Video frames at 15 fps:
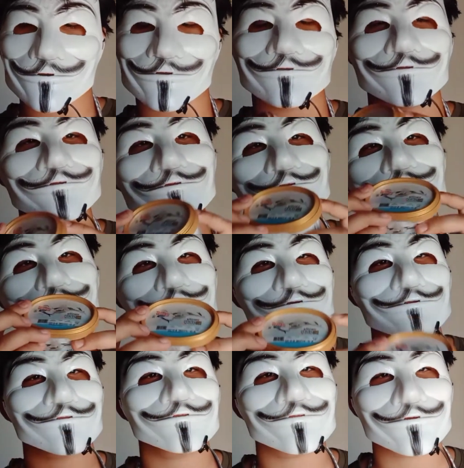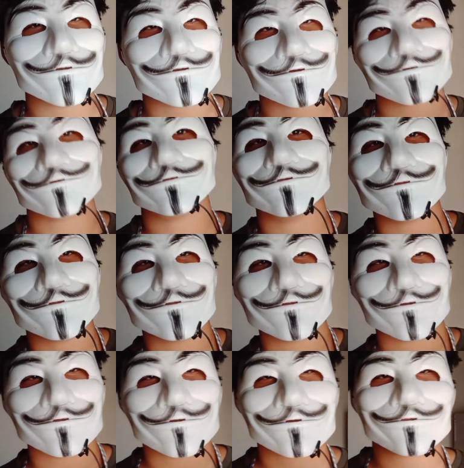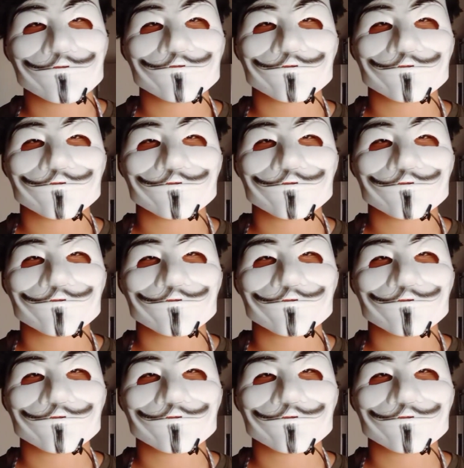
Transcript: vanilla no sugar because we already have lots of sugar,